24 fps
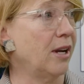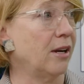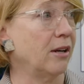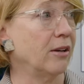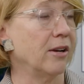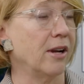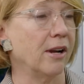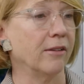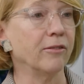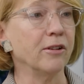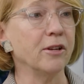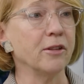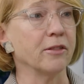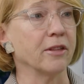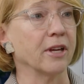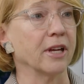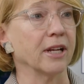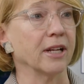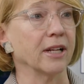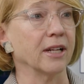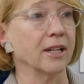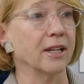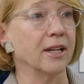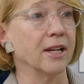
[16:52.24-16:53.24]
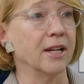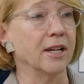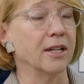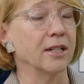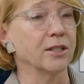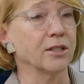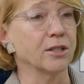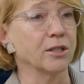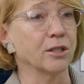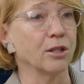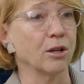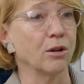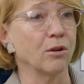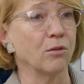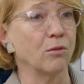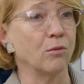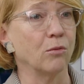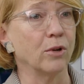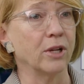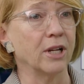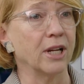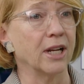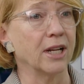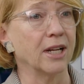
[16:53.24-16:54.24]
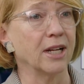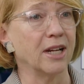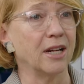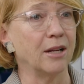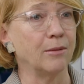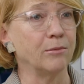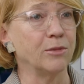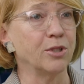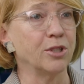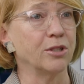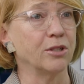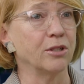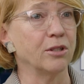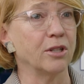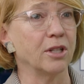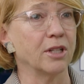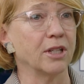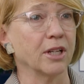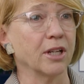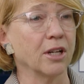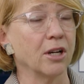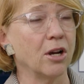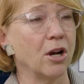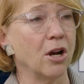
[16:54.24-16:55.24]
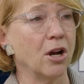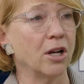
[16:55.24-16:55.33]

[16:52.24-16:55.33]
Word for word: our everything. Mm -hmm. So when it comes to the